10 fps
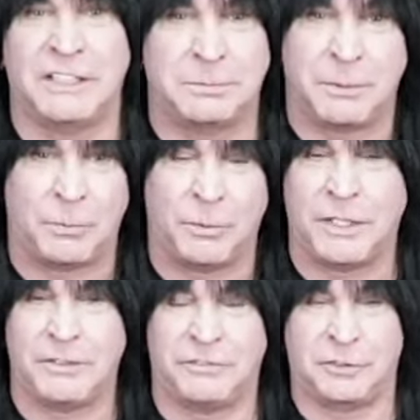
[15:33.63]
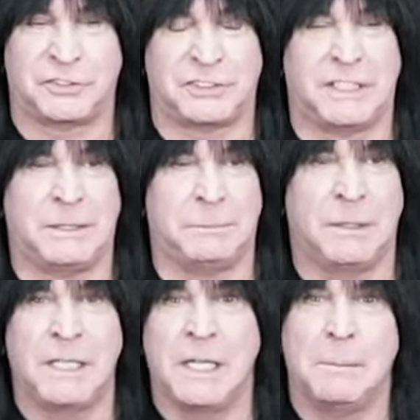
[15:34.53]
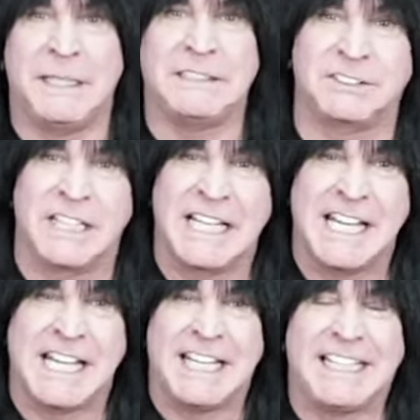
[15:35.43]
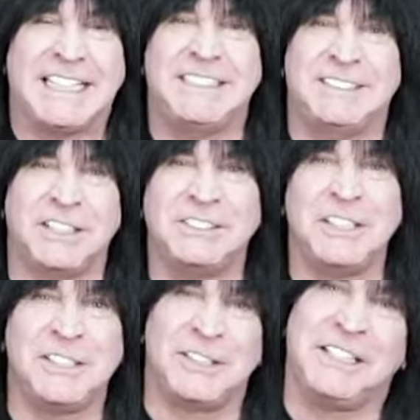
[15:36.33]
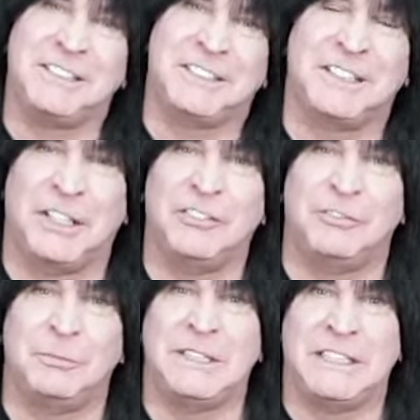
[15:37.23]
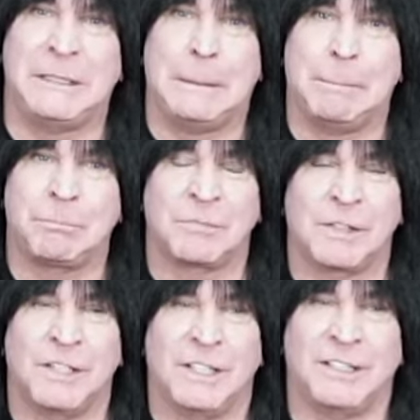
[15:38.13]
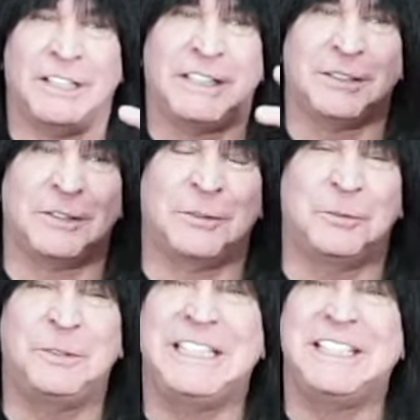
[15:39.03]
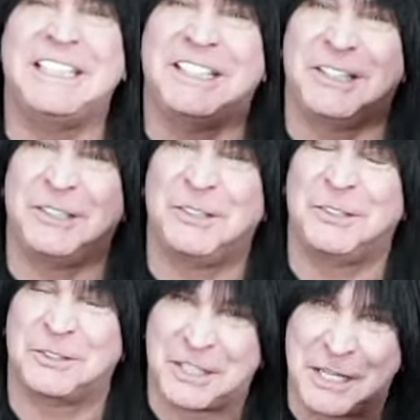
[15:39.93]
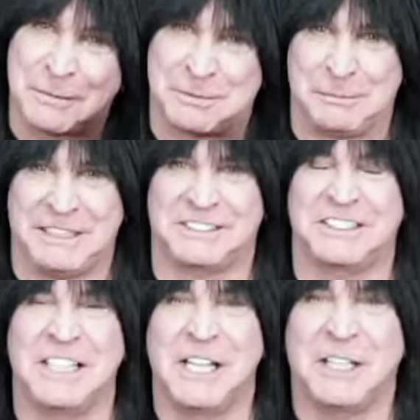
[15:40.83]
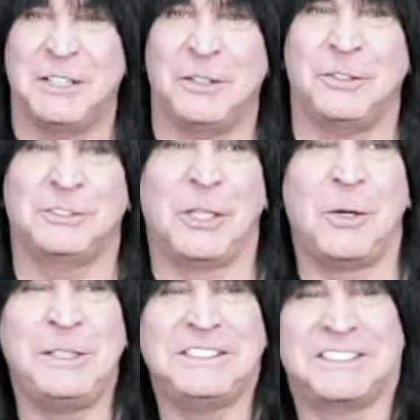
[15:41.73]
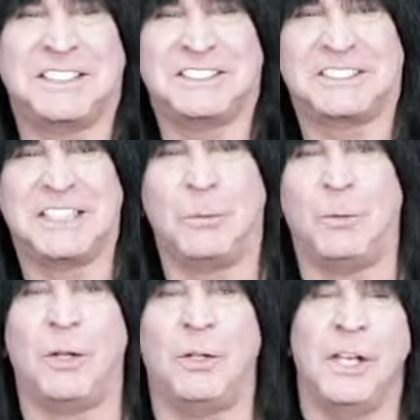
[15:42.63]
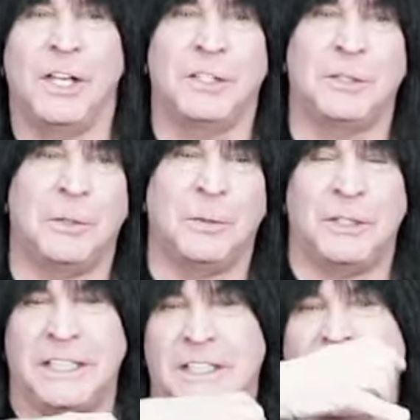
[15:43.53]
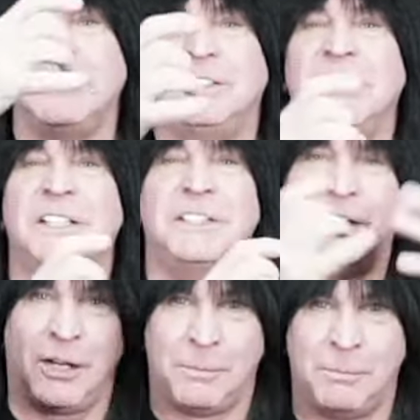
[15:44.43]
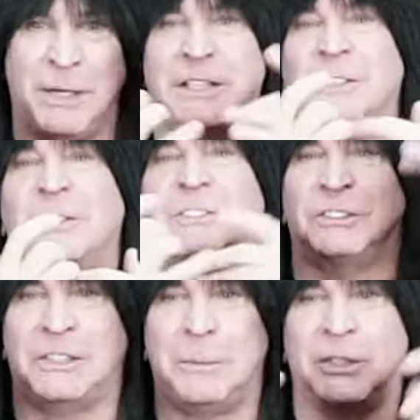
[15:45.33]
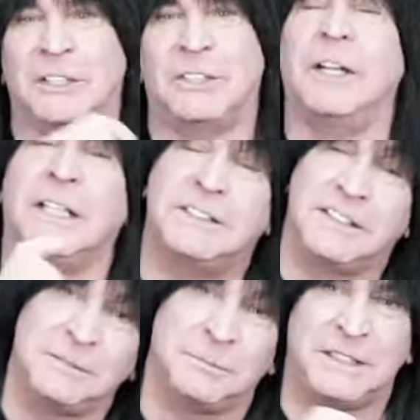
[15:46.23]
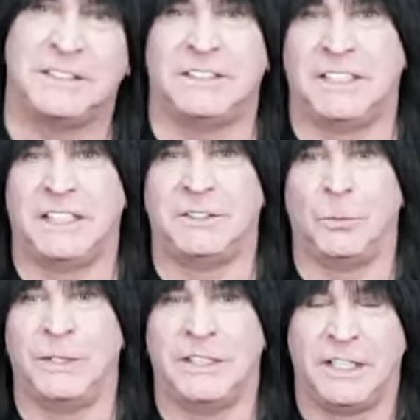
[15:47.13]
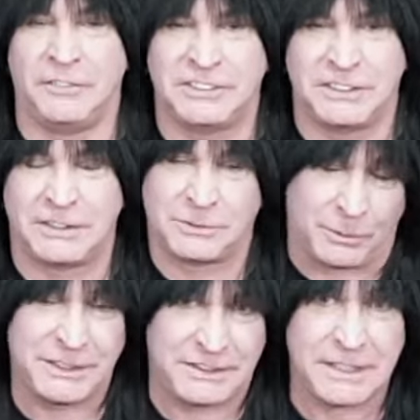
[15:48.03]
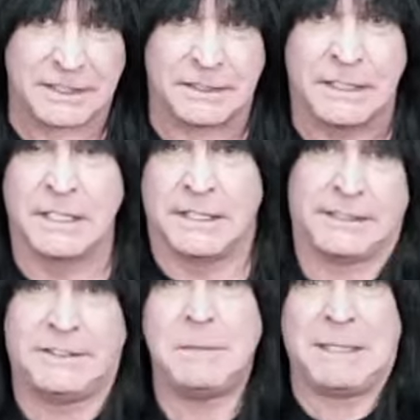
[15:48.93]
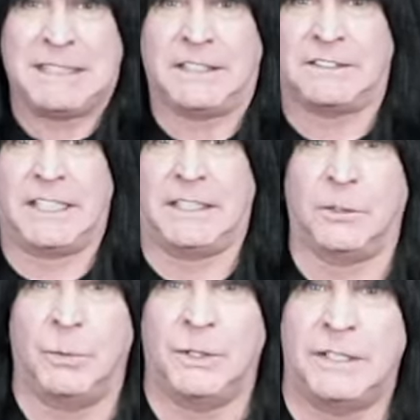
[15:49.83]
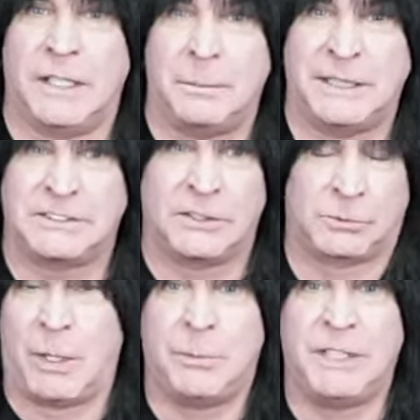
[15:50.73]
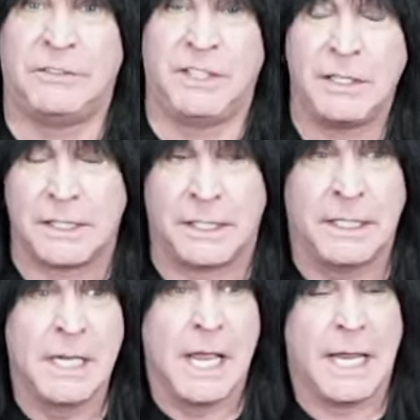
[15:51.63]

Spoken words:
friends, but we're on a first name basis. He doesn't like to give me, like, really killer compliments. You know, there's always this thing, well, you know, like, I did the Michael's double guitar, and I didn't mean to take the wind out of his sails. Well, he did. He did mean to take the wind out of my sails. Why would he have done it?